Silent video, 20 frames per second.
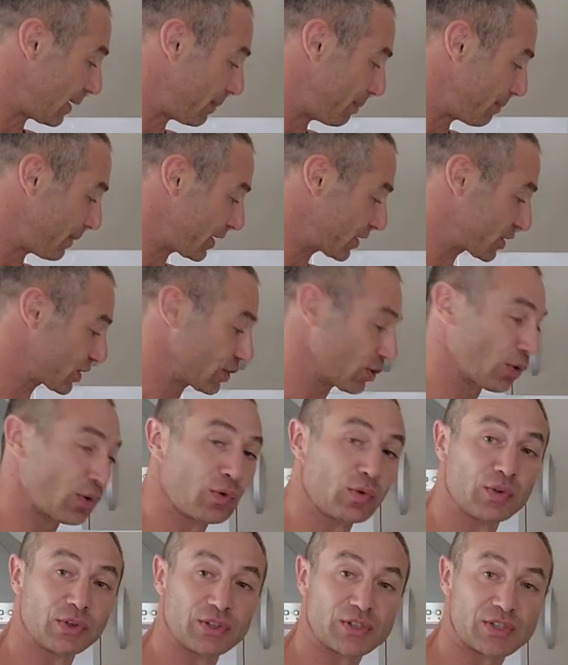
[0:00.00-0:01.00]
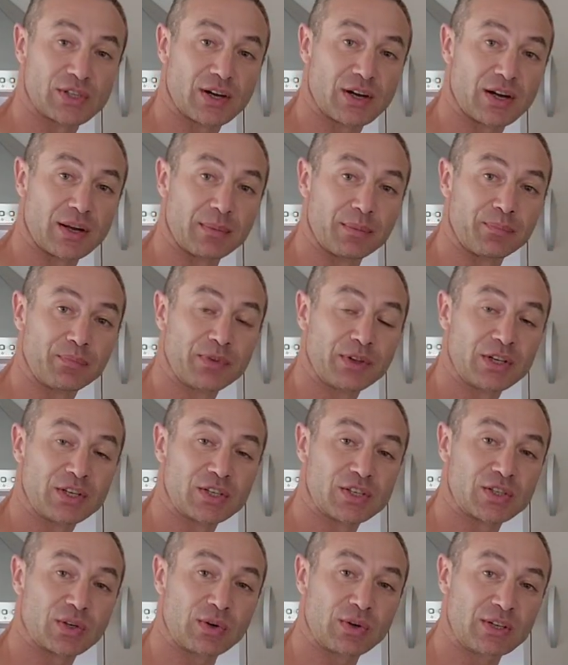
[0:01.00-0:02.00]
meshed all the time.
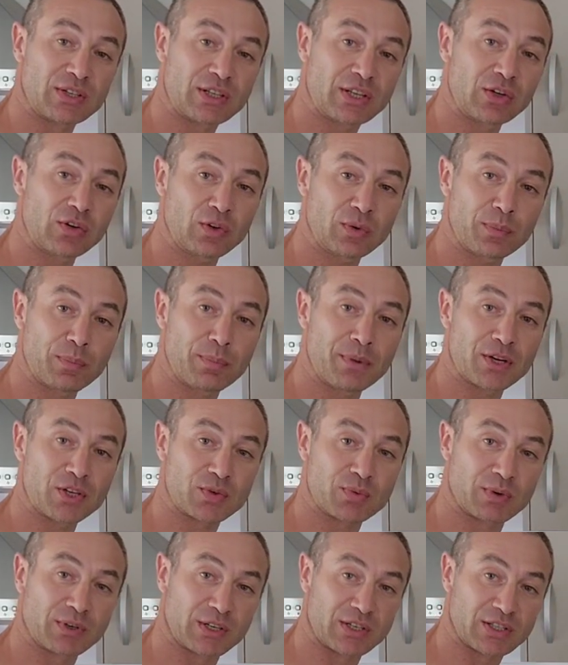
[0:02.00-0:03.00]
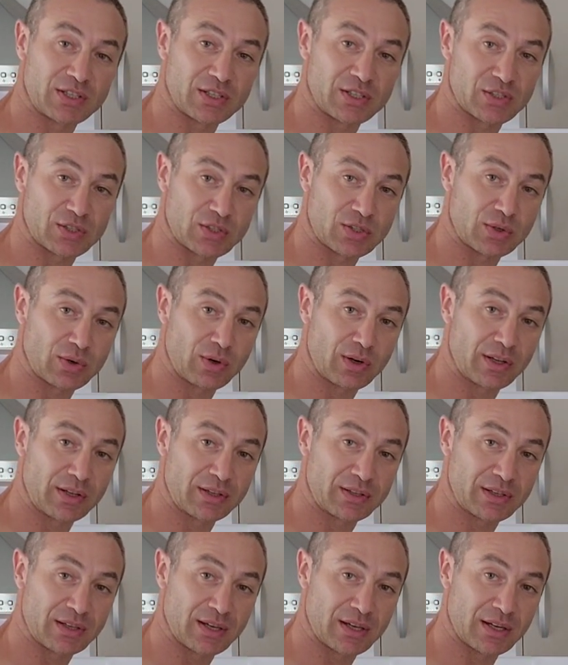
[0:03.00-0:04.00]
So it cannot mesh when it's a solid
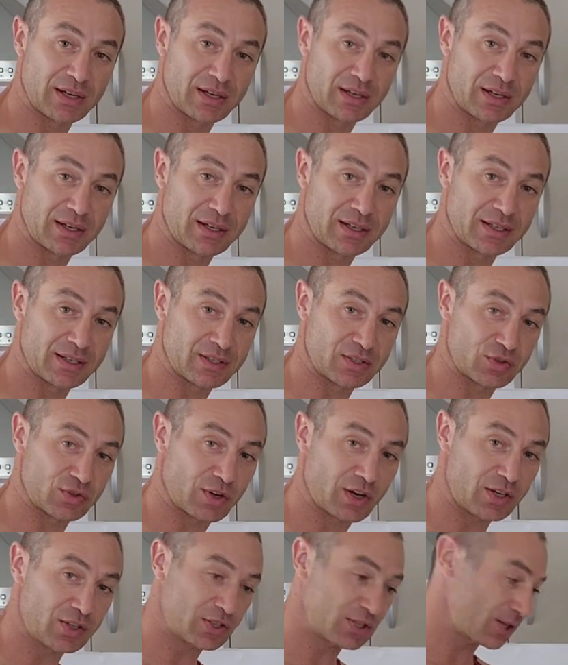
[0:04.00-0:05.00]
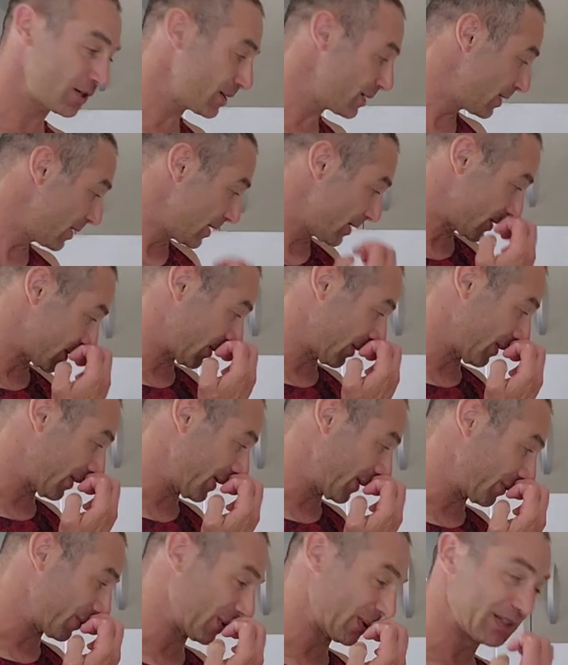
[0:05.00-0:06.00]
structure. So I
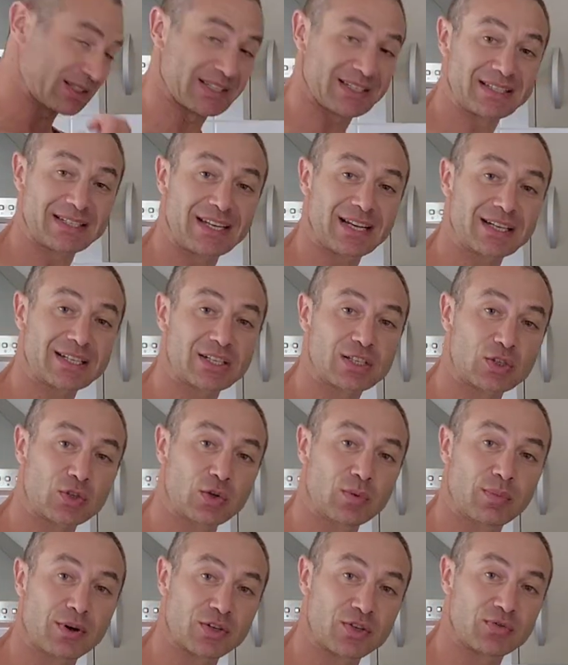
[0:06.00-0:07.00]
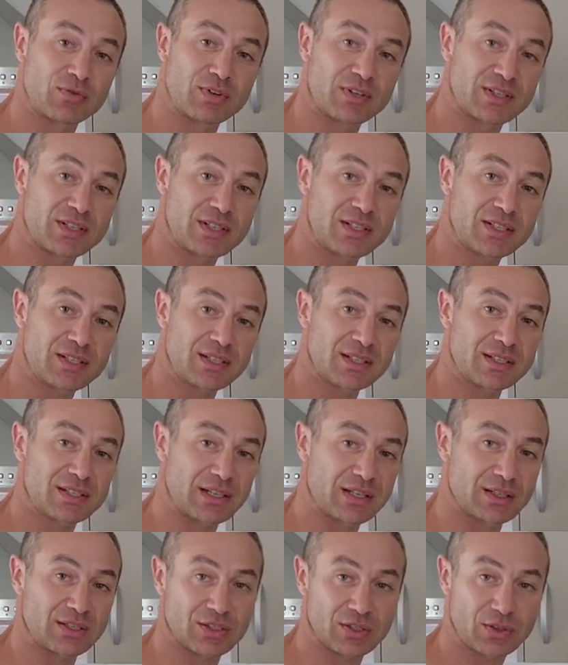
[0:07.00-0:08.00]
think when it detects too much resistance,
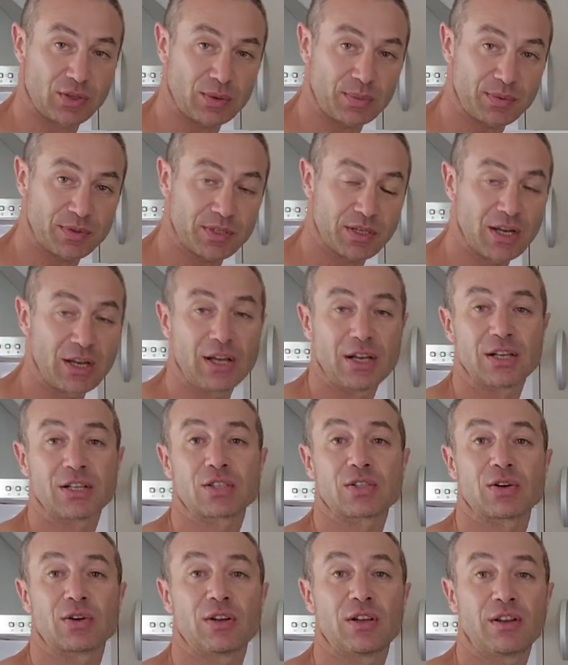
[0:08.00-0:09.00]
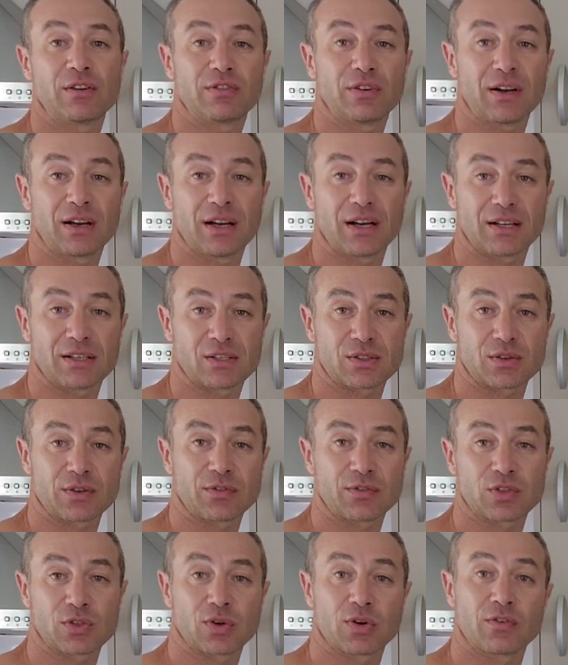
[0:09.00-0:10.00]
it stops. So if a soft
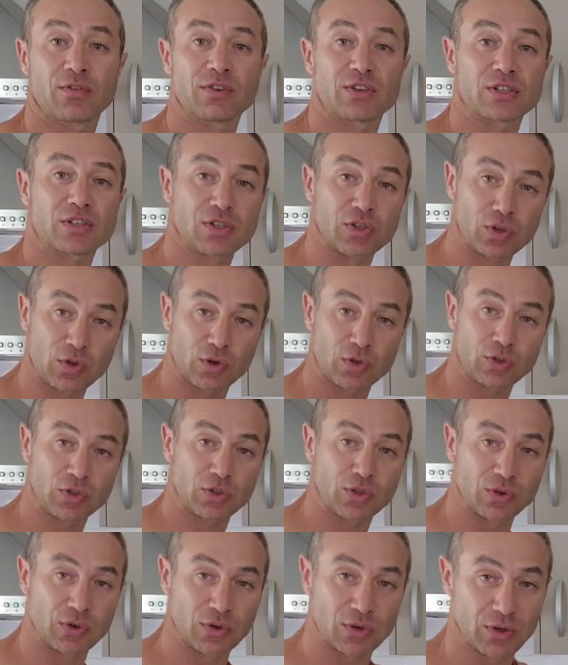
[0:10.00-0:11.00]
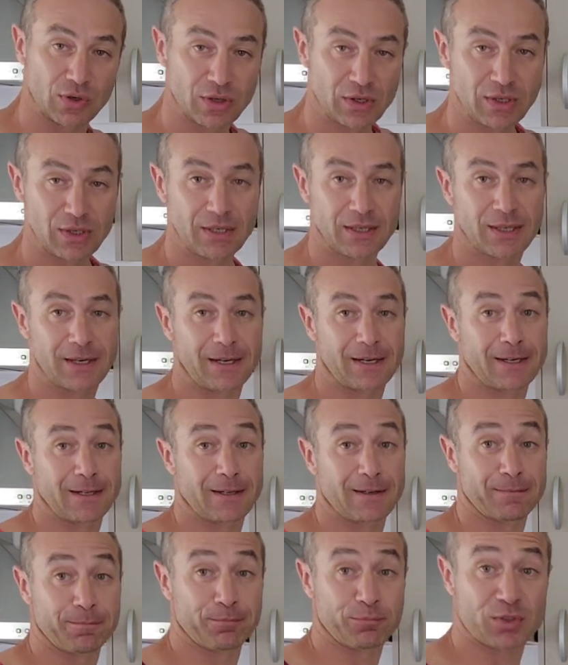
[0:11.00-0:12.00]
serve is not your
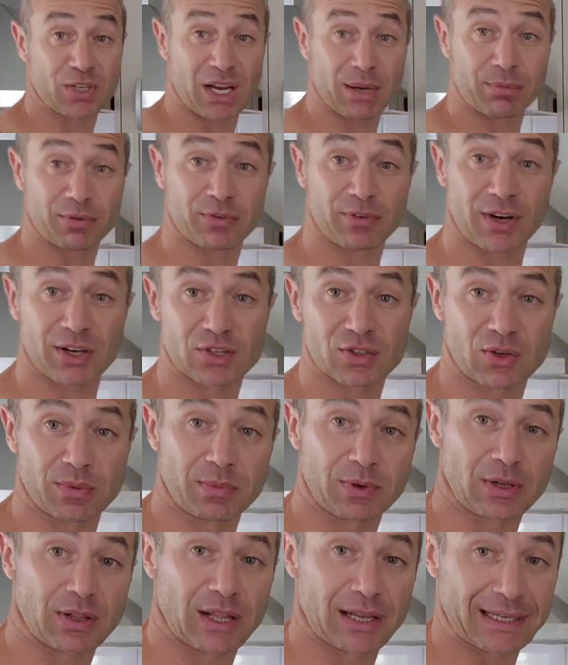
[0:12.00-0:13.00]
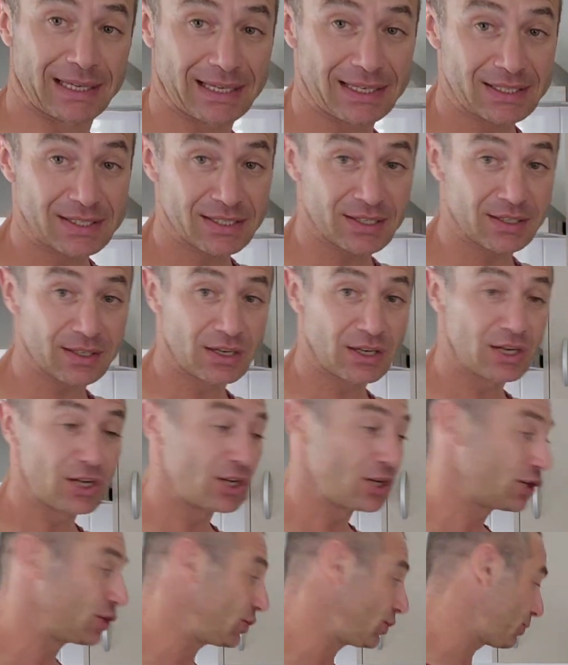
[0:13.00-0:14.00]
type of ice cream you like eating,
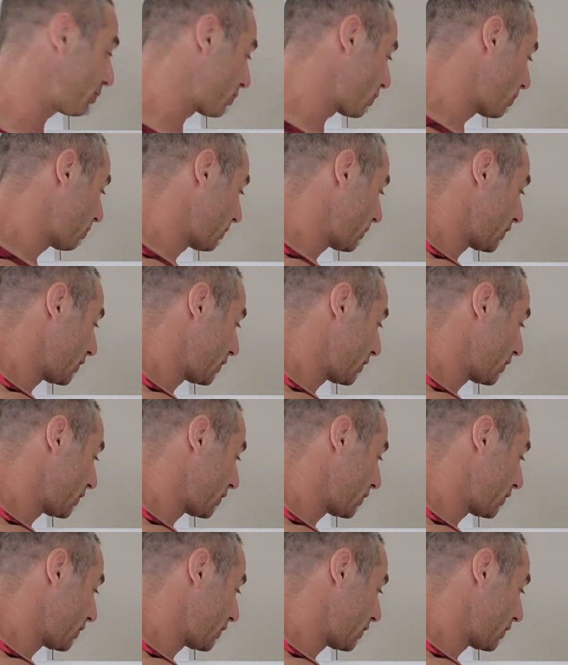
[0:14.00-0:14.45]
you probably